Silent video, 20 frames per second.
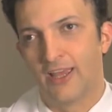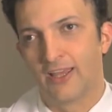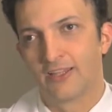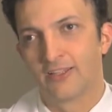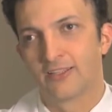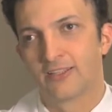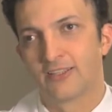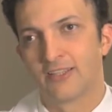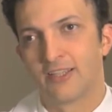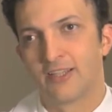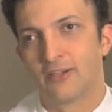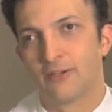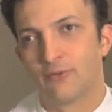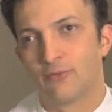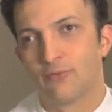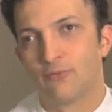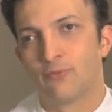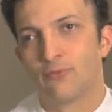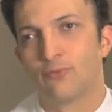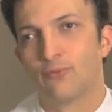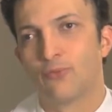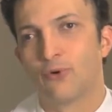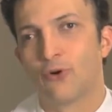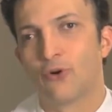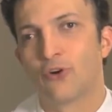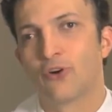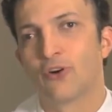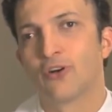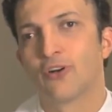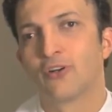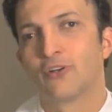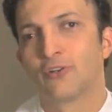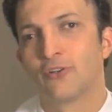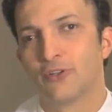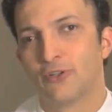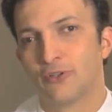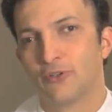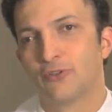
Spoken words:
and more